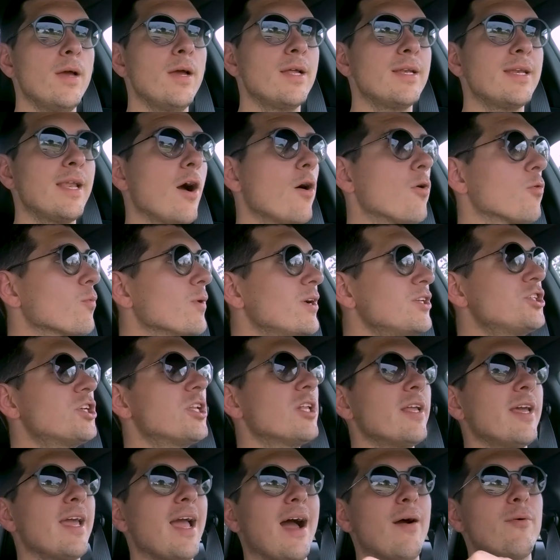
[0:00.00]
Now
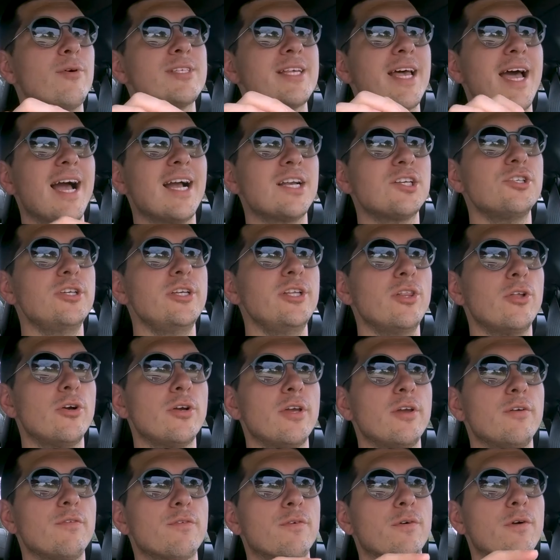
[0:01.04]
originally I was actually
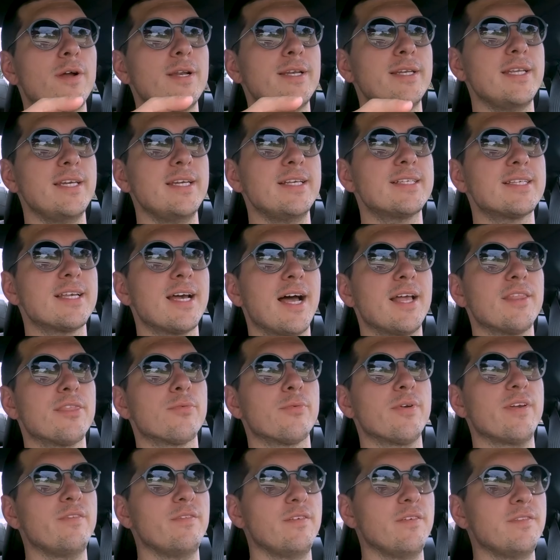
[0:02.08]
looking for a Nissan
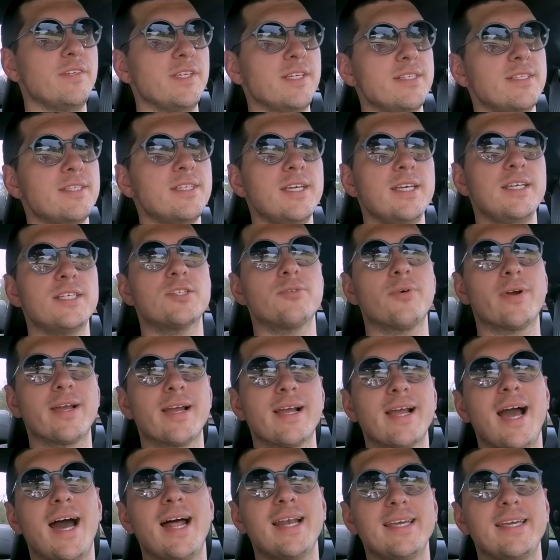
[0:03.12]
350Z so I
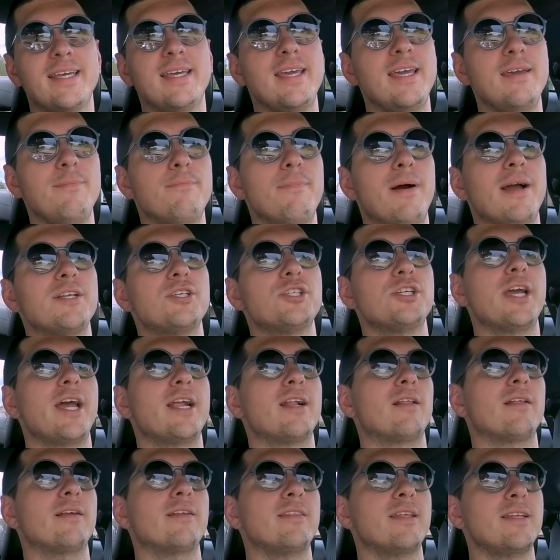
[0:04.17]
could kind of keep my
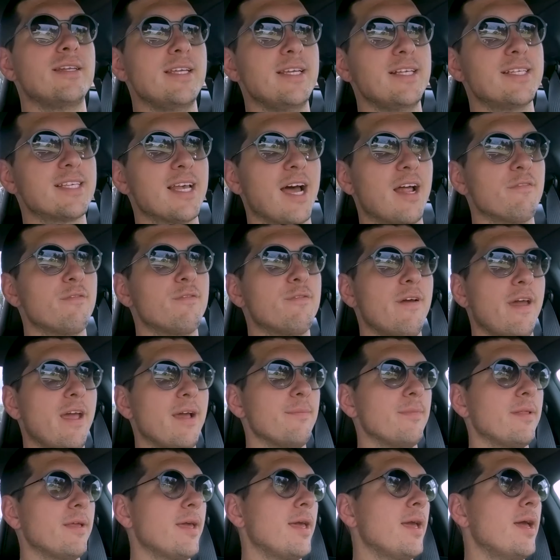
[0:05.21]
channel in the Nissan
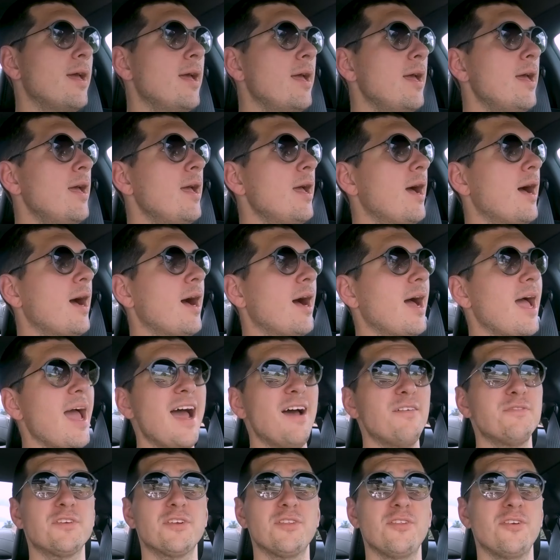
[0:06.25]
family. Uh,
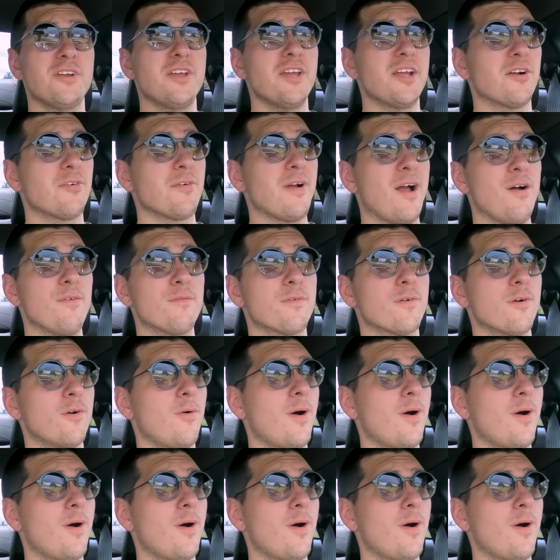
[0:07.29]
after looking around for a